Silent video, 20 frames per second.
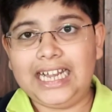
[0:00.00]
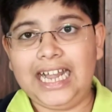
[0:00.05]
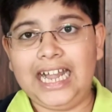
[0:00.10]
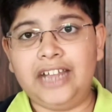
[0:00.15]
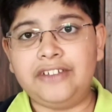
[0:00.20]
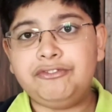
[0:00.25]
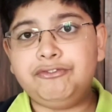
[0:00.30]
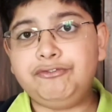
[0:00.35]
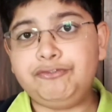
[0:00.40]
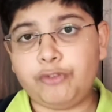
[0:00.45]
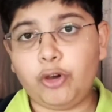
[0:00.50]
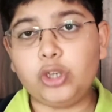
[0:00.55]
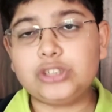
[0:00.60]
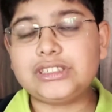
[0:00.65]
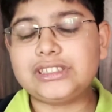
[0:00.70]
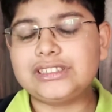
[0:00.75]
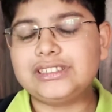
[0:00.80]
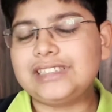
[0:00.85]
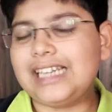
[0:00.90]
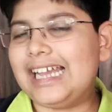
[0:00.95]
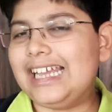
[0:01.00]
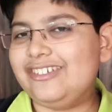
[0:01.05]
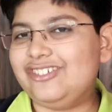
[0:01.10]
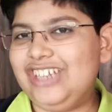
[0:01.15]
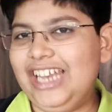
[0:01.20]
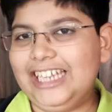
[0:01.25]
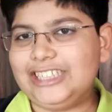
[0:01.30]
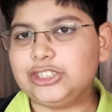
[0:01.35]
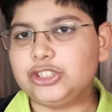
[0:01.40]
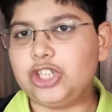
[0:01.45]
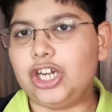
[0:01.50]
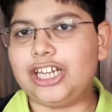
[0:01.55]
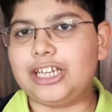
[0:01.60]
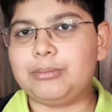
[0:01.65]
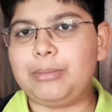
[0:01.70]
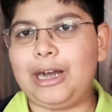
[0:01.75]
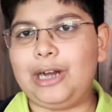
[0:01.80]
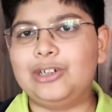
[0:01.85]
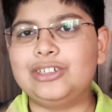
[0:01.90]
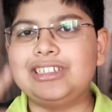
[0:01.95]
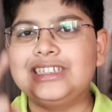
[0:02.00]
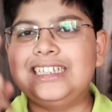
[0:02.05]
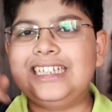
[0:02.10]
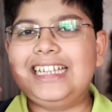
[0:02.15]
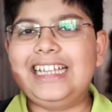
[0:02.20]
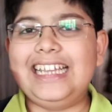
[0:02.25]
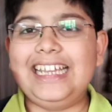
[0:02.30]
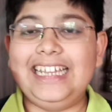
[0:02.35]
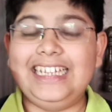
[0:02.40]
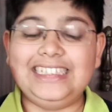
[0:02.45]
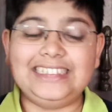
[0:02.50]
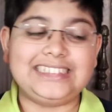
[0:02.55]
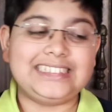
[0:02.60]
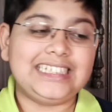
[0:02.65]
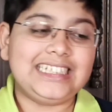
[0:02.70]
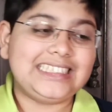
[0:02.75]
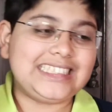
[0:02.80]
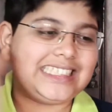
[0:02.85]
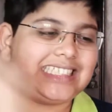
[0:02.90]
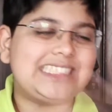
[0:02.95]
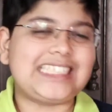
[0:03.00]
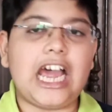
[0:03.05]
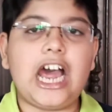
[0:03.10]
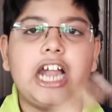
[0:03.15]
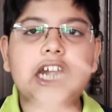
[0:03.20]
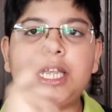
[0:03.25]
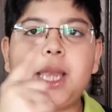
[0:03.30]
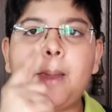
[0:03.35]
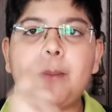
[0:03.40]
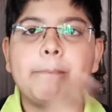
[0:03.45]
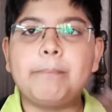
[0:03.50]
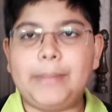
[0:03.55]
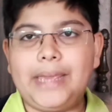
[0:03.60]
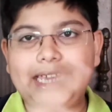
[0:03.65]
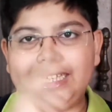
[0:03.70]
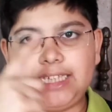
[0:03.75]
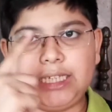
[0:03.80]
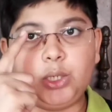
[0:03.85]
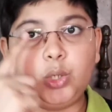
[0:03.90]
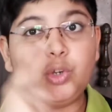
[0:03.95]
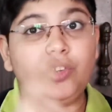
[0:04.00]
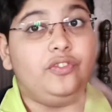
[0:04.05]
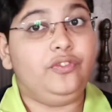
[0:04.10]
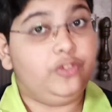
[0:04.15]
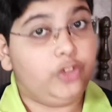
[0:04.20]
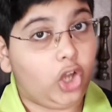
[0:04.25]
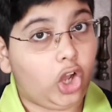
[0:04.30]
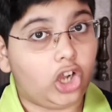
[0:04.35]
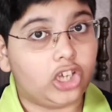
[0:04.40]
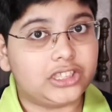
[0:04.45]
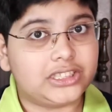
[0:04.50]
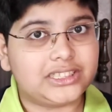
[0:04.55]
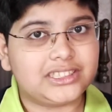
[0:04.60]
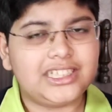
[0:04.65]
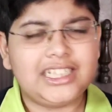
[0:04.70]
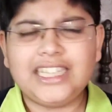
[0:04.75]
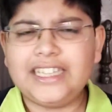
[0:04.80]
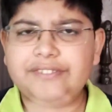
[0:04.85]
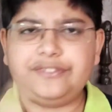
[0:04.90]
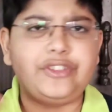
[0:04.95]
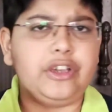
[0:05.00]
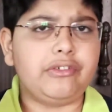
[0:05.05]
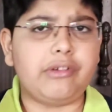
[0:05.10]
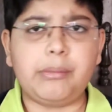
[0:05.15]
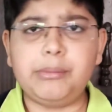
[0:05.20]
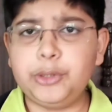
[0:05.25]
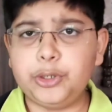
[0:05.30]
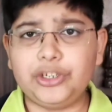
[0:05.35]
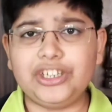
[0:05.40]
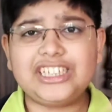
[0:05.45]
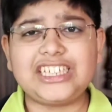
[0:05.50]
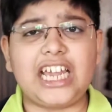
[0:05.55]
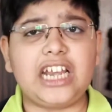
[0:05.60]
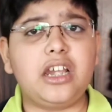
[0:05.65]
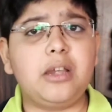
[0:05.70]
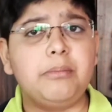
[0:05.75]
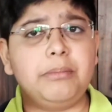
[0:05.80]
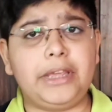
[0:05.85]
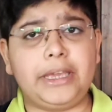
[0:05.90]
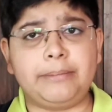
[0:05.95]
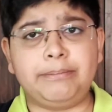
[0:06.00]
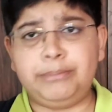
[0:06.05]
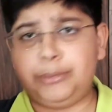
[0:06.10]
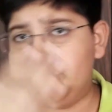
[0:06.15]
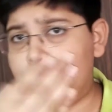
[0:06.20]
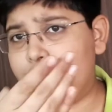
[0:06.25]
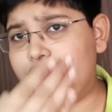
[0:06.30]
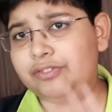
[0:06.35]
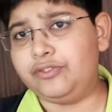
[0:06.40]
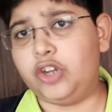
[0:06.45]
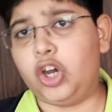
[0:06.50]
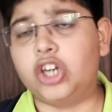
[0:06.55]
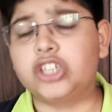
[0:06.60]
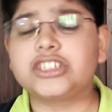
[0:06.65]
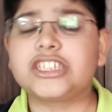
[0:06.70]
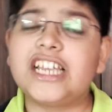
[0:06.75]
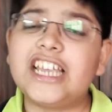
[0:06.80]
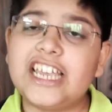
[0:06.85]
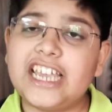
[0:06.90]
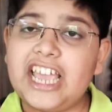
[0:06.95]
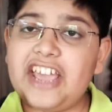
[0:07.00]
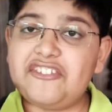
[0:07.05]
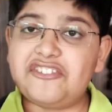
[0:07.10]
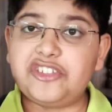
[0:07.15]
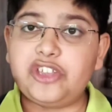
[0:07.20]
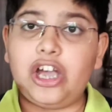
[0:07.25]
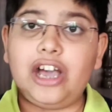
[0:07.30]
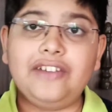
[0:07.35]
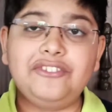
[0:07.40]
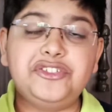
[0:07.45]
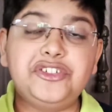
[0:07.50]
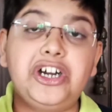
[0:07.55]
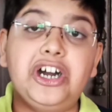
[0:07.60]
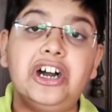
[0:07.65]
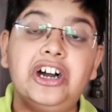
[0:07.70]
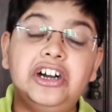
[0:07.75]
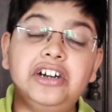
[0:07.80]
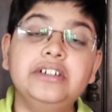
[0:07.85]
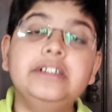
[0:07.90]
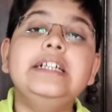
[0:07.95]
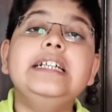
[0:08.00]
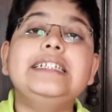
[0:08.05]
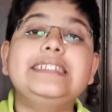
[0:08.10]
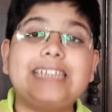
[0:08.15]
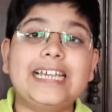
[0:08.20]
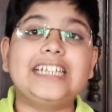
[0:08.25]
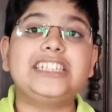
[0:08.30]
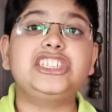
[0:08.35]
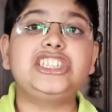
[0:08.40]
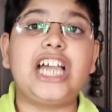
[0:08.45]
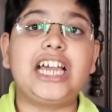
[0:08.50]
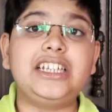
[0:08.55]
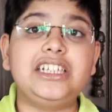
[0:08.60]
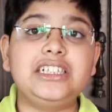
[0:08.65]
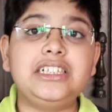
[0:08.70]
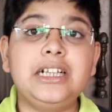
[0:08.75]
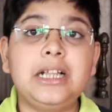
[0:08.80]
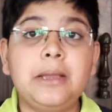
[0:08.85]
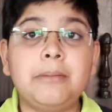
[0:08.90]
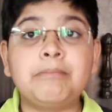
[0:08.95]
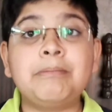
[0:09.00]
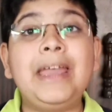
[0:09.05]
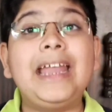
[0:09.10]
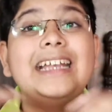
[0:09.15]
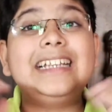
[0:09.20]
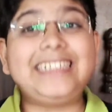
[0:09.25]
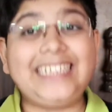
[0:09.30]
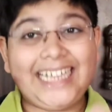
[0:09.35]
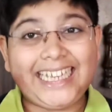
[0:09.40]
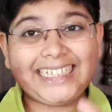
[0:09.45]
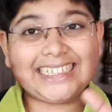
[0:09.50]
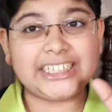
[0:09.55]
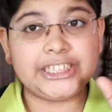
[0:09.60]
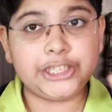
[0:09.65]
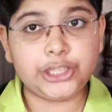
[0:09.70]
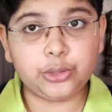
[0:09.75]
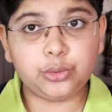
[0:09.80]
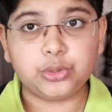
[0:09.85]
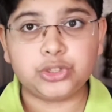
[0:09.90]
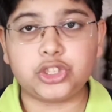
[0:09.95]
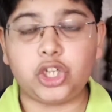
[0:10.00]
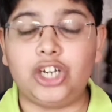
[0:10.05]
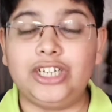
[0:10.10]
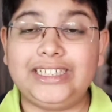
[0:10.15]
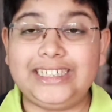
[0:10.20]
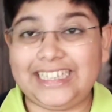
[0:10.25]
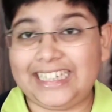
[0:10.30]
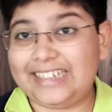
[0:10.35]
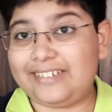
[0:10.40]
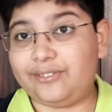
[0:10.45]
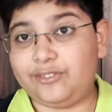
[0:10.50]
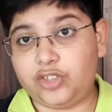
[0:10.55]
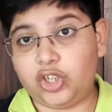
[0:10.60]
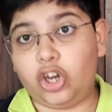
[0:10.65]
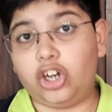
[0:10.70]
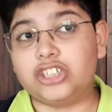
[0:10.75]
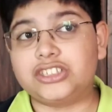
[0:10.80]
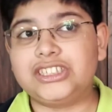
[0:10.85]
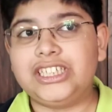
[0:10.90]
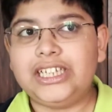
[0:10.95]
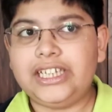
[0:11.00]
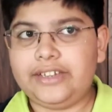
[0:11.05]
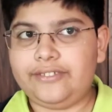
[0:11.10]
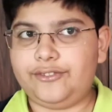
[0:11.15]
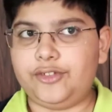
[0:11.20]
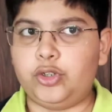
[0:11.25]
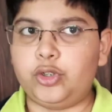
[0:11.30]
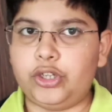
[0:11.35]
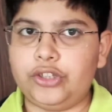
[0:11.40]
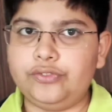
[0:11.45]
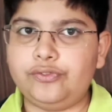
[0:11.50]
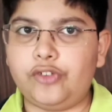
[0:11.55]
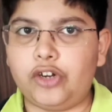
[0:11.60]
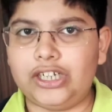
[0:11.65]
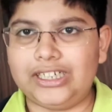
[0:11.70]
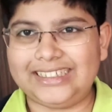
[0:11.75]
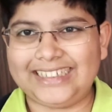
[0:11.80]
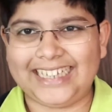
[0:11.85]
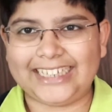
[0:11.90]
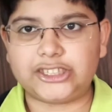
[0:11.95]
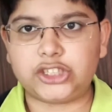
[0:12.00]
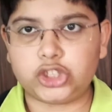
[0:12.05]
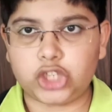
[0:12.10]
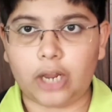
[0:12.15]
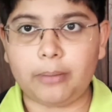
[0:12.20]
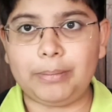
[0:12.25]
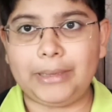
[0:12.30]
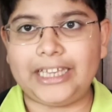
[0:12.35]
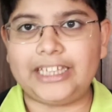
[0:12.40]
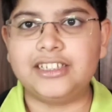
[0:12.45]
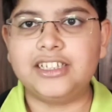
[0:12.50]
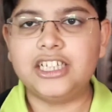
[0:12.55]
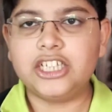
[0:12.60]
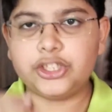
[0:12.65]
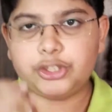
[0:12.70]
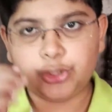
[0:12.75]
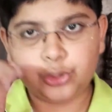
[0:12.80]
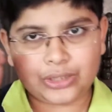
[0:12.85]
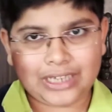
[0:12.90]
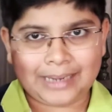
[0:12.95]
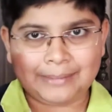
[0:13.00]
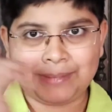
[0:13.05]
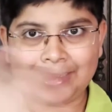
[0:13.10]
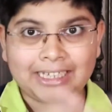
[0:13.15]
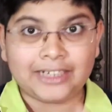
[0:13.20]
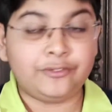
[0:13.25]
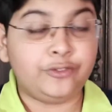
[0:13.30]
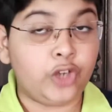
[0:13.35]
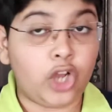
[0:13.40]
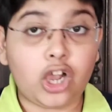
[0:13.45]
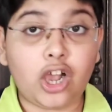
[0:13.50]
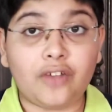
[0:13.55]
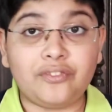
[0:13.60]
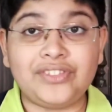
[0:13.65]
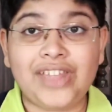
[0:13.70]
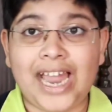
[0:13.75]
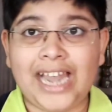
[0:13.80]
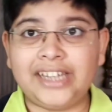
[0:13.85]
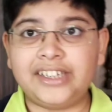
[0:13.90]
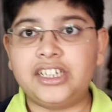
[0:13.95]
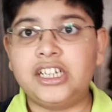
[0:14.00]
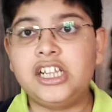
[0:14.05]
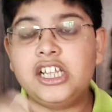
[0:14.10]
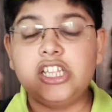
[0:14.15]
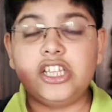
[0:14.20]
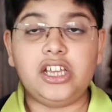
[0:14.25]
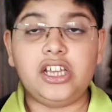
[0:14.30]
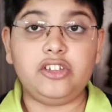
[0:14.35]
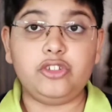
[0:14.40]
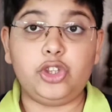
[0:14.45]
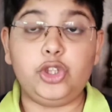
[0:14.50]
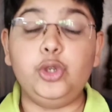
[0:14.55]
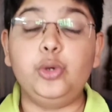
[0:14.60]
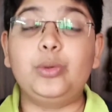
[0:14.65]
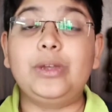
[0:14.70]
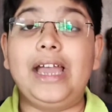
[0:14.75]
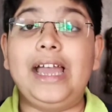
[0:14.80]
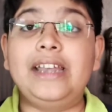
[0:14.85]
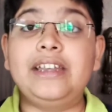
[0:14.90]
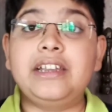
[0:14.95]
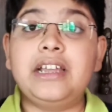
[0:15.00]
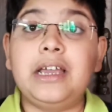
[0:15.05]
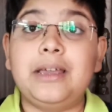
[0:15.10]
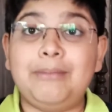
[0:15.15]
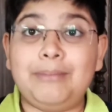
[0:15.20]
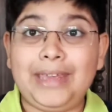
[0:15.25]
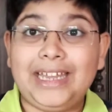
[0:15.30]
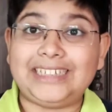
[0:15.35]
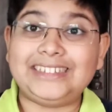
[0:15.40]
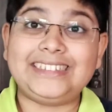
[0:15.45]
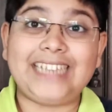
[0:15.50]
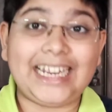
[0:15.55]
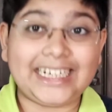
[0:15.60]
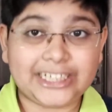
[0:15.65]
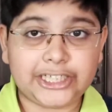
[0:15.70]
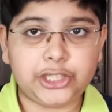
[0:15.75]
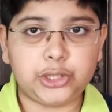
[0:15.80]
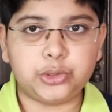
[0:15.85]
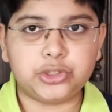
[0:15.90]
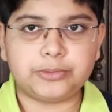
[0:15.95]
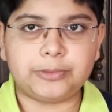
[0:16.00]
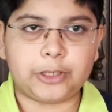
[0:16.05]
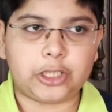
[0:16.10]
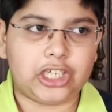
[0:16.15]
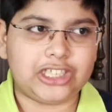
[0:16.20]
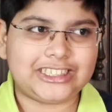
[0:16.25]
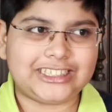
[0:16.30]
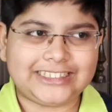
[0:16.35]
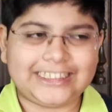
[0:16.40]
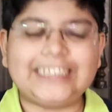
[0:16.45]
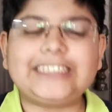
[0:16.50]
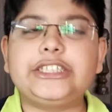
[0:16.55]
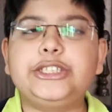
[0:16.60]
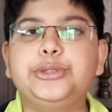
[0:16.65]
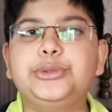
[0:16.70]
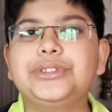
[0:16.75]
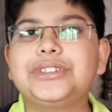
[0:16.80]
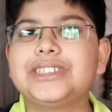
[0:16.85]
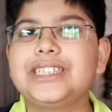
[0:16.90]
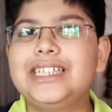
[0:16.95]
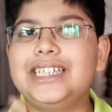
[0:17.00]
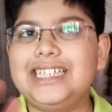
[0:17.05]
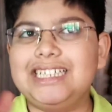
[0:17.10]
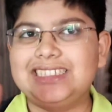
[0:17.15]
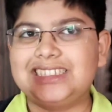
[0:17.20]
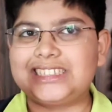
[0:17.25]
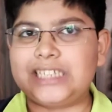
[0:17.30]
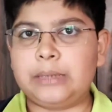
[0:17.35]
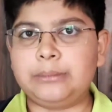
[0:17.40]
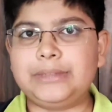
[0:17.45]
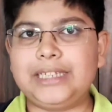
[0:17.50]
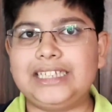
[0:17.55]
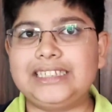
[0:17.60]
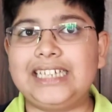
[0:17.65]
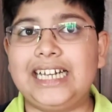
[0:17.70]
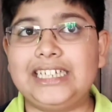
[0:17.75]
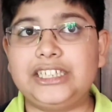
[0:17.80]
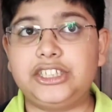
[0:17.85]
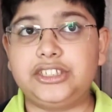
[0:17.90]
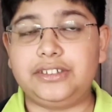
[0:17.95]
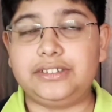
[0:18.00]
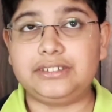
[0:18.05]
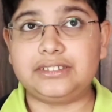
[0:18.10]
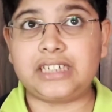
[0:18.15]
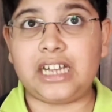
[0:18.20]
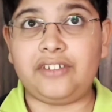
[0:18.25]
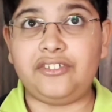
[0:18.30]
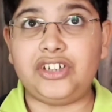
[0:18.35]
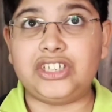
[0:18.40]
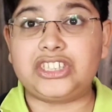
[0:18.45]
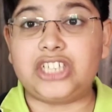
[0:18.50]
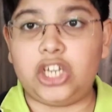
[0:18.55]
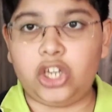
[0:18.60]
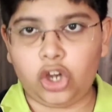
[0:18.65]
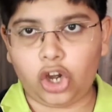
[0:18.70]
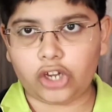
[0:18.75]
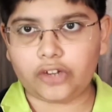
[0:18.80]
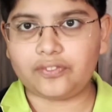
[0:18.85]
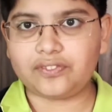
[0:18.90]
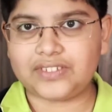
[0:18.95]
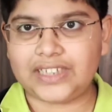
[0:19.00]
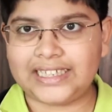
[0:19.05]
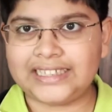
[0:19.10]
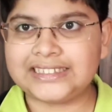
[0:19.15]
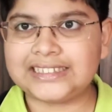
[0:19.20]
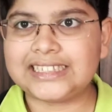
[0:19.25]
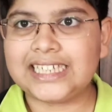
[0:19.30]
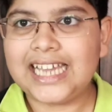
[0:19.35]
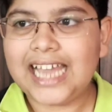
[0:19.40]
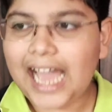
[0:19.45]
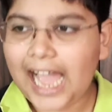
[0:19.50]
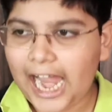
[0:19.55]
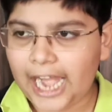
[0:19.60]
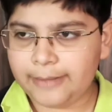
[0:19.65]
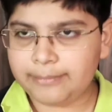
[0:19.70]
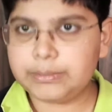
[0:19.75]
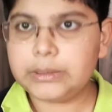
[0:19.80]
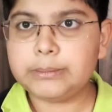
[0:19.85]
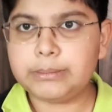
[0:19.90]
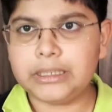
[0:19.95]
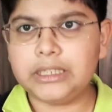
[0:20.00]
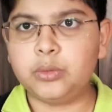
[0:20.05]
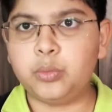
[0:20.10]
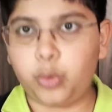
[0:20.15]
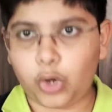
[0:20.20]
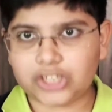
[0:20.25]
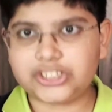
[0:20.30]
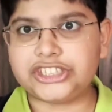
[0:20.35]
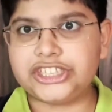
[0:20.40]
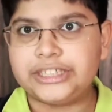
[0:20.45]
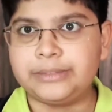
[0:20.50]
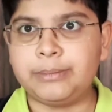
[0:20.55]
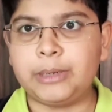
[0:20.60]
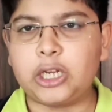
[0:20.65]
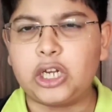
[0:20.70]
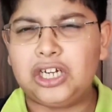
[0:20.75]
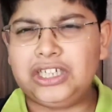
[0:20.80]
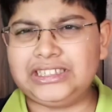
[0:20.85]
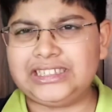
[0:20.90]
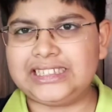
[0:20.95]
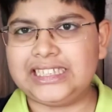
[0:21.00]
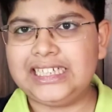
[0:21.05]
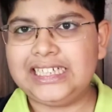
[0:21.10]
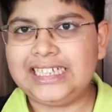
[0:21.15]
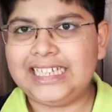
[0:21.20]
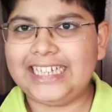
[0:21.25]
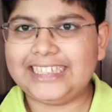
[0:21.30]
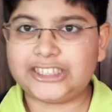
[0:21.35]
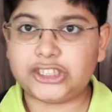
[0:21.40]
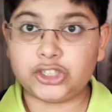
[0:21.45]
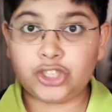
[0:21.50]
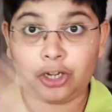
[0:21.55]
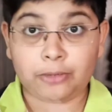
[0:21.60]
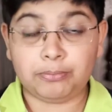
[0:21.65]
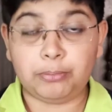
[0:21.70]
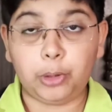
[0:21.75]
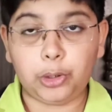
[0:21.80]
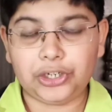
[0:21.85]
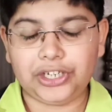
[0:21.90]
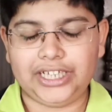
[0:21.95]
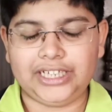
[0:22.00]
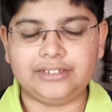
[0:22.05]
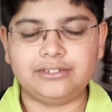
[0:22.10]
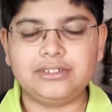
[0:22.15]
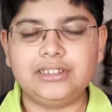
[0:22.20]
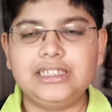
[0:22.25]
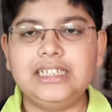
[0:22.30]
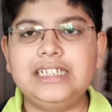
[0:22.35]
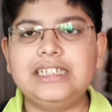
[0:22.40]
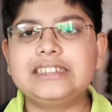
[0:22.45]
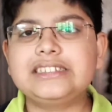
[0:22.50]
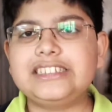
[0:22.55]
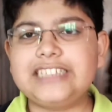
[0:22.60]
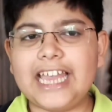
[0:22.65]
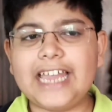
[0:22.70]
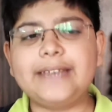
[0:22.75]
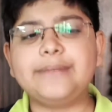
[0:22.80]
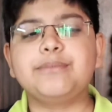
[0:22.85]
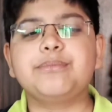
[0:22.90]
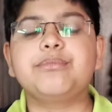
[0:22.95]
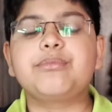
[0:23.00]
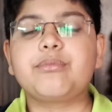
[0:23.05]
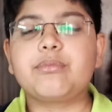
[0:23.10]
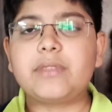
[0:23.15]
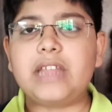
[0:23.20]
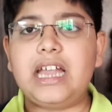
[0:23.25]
And fourth, I would like to talk about is start making vlogs. If you have a beauty channel, make beauty vlogs. If you have a tech channel, make tech news or tech vlogs. If you're going for a tech shopping, you can make a vlog of that. You can make tech news, because tech news is something that covers a lot of things and people watch it because it's not boring. Then